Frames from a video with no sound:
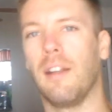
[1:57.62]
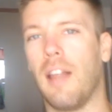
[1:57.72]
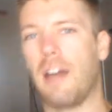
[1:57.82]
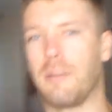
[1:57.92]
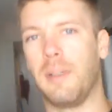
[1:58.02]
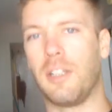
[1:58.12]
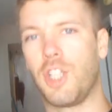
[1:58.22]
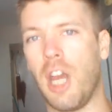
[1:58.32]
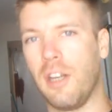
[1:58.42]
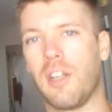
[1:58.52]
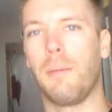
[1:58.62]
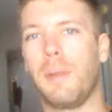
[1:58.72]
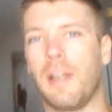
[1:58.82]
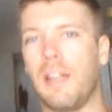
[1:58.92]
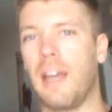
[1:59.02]
allows me to change up
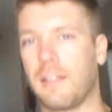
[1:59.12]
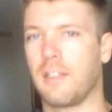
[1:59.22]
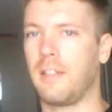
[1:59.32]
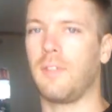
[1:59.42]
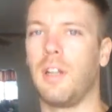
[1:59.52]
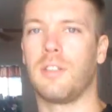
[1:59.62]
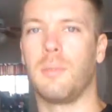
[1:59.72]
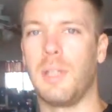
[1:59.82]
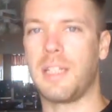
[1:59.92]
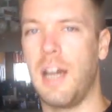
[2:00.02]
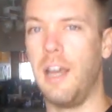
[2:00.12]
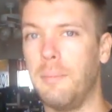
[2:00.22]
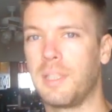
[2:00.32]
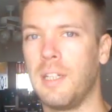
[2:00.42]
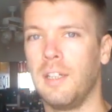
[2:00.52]
P90X because I've done it so many
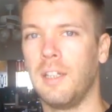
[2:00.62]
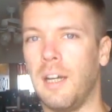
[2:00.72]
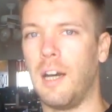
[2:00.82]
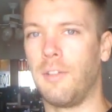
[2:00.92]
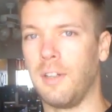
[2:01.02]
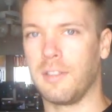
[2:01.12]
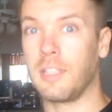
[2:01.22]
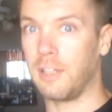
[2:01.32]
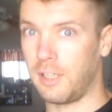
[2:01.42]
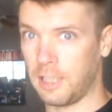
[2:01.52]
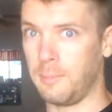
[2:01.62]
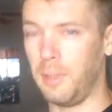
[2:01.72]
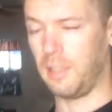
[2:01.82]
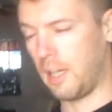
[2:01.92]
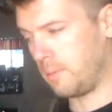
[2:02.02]
times. I've heard the soundtrack a
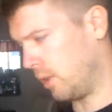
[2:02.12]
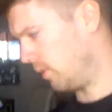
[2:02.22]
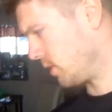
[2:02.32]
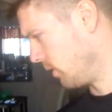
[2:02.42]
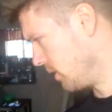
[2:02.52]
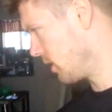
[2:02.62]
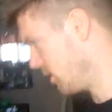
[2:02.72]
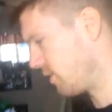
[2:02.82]
million times over, so this gives